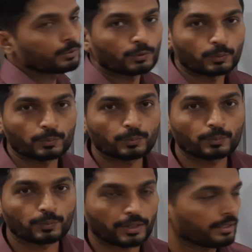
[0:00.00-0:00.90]
2,
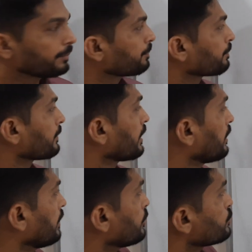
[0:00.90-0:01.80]
right?
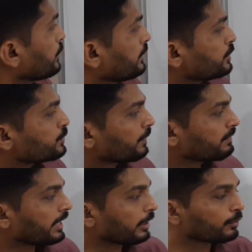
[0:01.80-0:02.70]
So in this way,
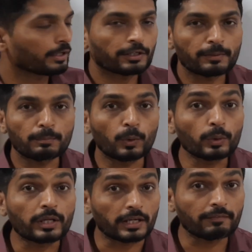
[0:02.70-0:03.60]
we calculated
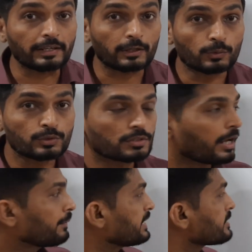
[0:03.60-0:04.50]
both derivatives.
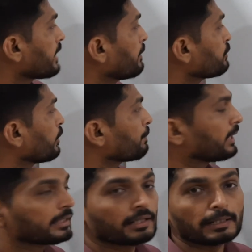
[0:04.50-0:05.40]
Now it's time to
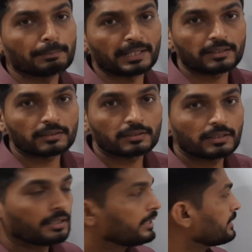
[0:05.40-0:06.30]
apply the limit.
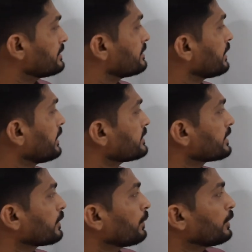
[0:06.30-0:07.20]
Z is
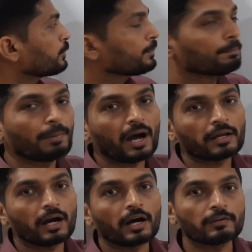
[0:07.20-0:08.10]
equal to pi
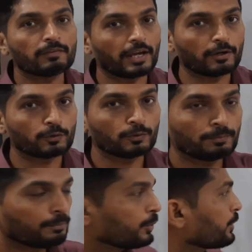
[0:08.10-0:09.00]
I we have to
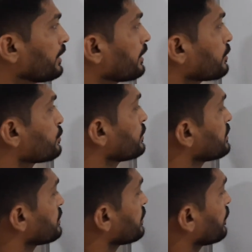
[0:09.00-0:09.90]
put here. So this
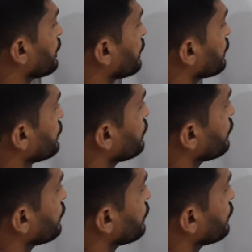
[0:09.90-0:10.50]
is equal to